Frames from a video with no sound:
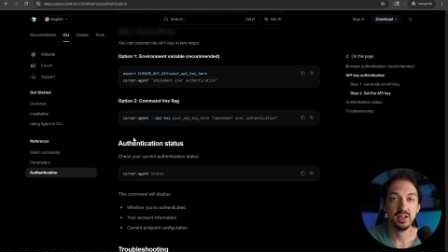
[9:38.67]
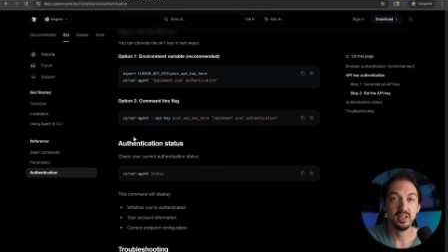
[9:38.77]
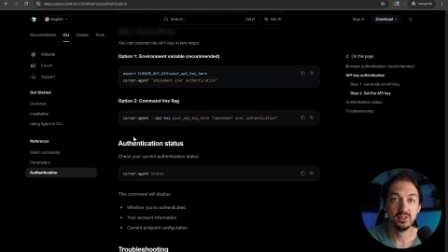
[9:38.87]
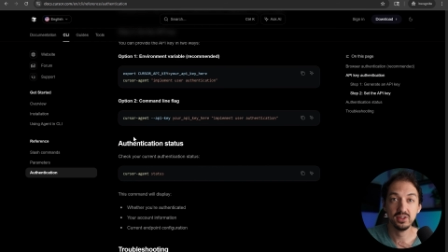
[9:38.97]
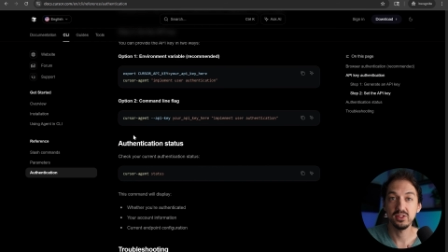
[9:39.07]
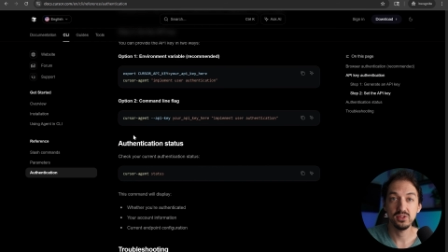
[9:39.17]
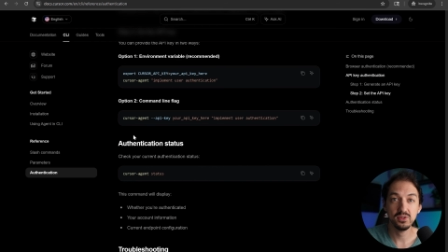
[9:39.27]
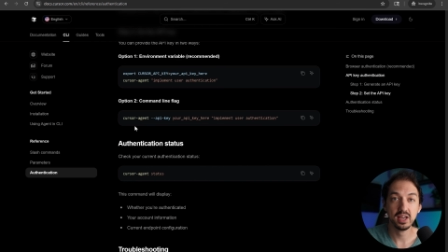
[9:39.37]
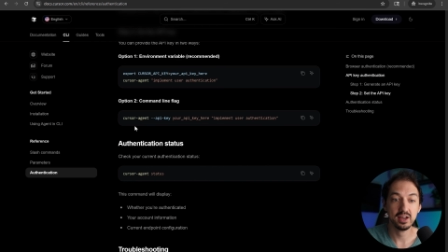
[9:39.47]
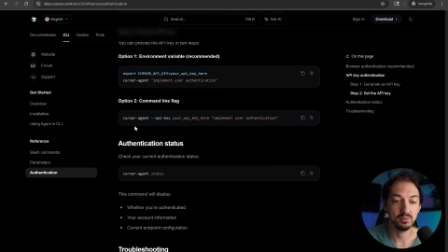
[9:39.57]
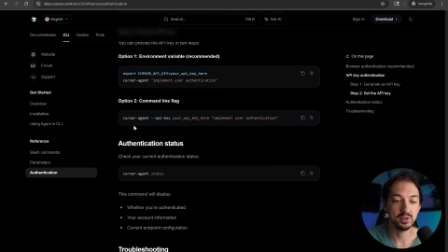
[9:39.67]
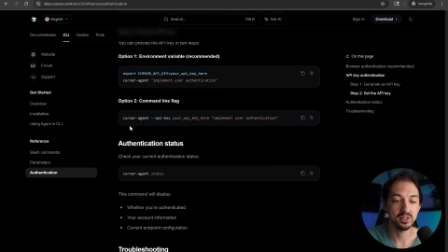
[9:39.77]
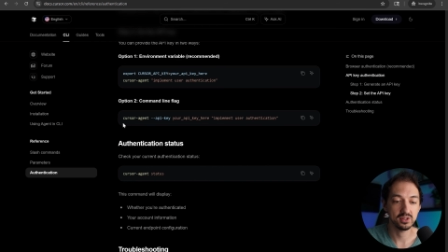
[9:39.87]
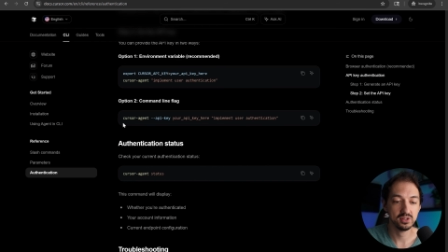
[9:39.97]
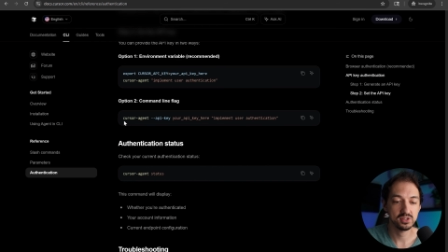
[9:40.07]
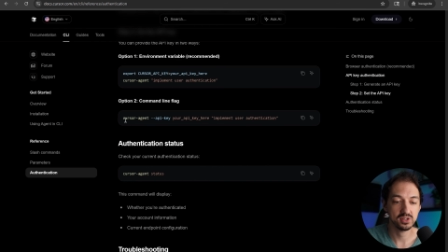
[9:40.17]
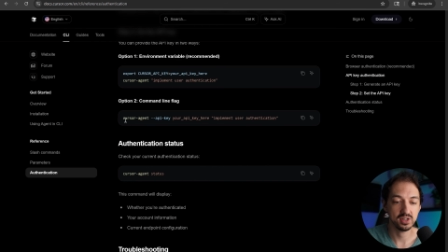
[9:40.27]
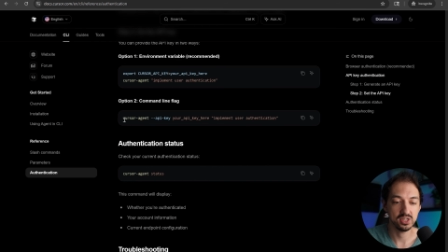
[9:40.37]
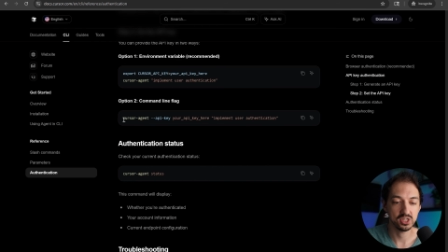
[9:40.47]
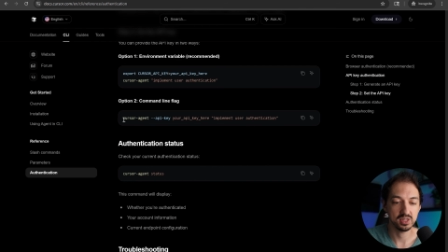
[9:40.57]
And you can do that with the Cursor
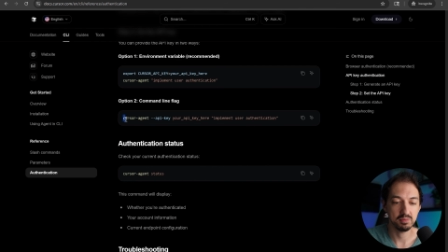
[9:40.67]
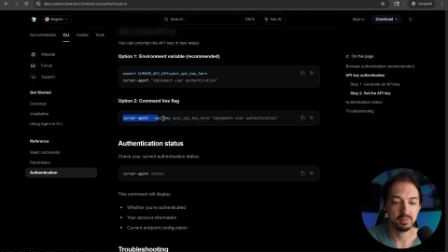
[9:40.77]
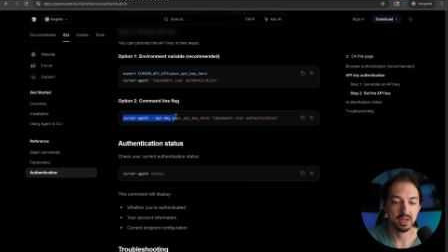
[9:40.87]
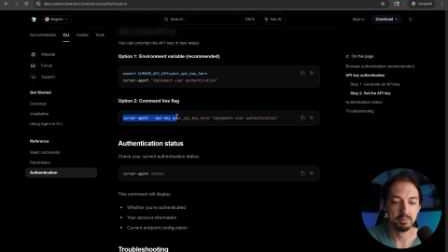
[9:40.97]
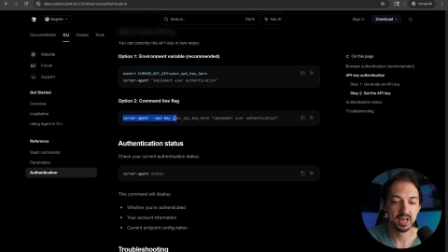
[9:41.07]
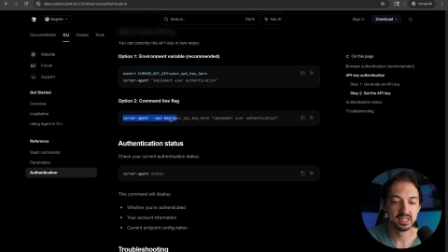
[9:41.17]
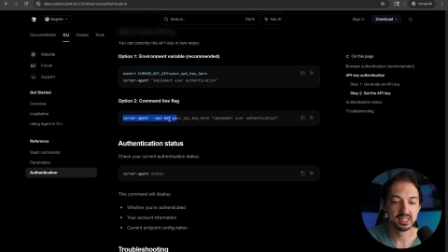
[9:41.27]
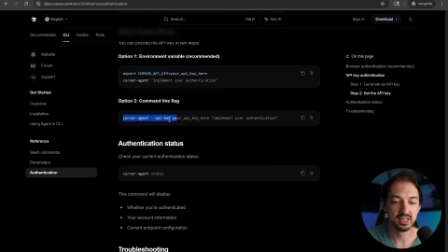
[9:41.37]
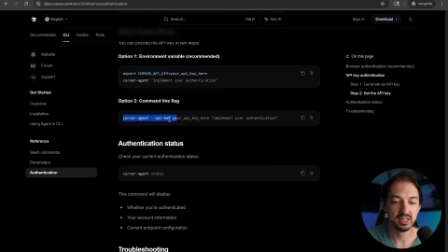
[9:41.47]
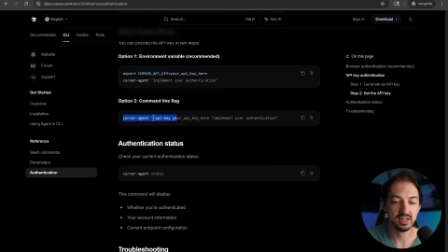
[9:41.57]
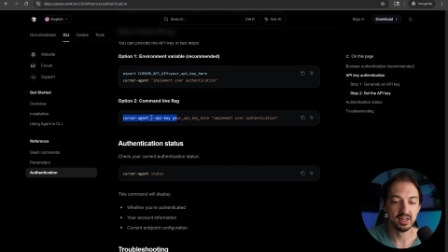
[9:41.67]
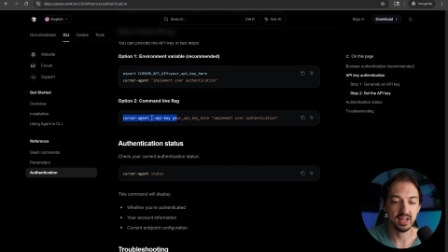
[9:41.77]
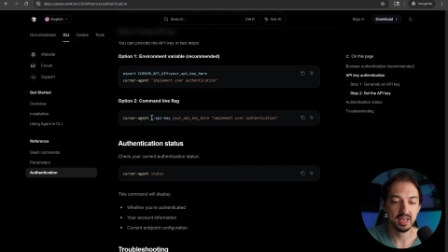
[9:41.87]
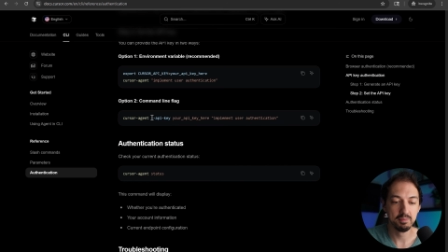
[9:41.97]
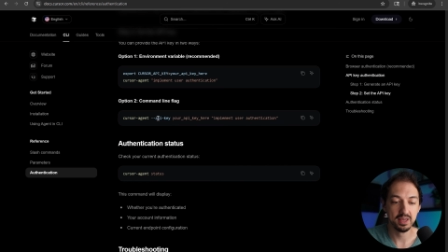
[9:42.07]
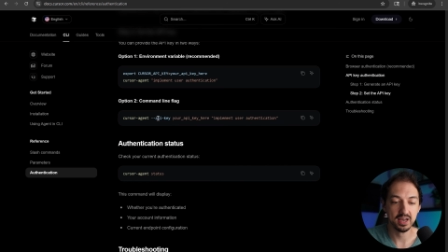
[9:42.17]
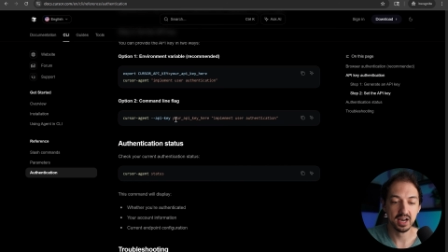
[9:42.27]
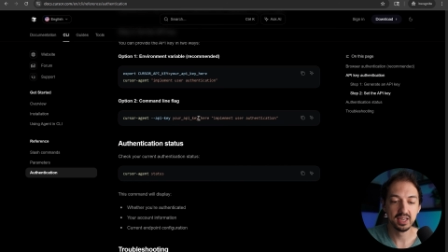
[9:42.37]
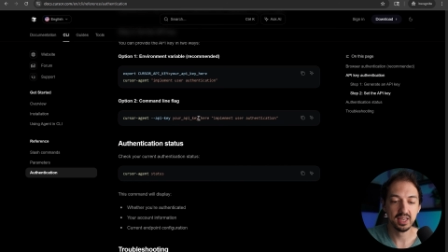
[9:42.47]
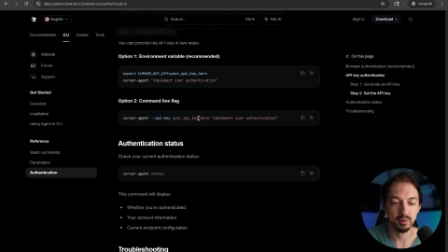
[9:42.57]
agent by passing in an
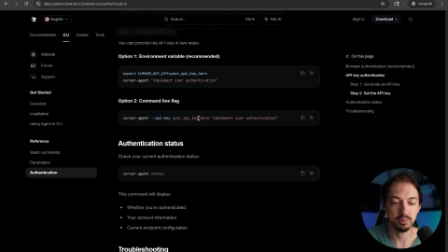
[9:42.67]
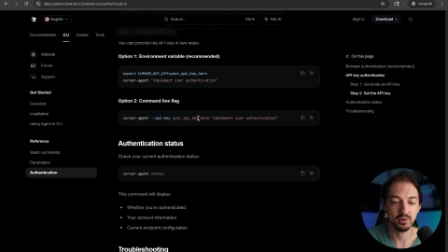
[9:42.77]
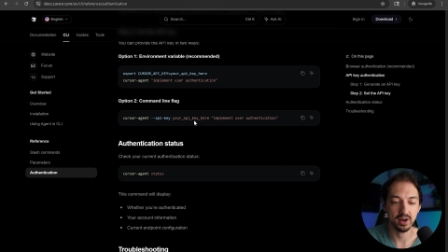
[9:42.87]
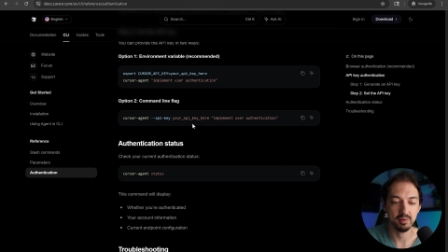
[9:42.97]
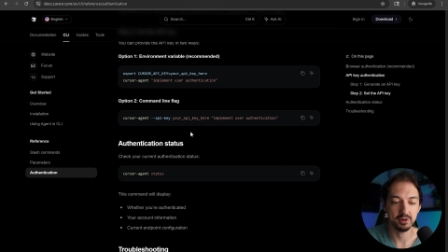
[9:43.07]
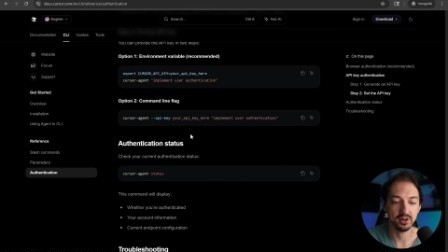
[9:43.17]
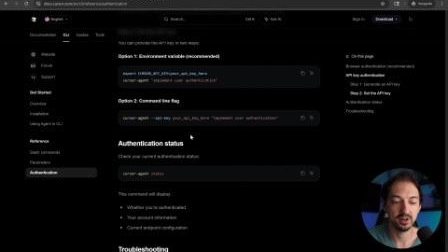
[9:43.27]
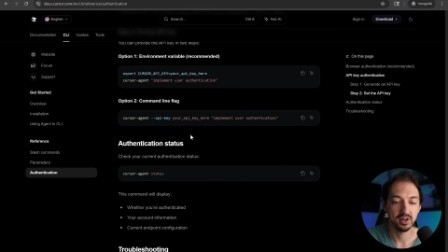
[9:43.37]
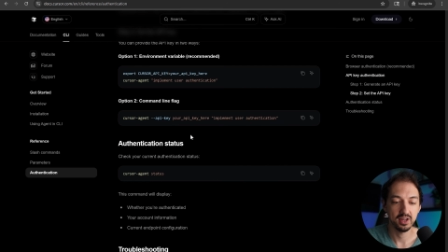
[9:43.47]
API key parameter,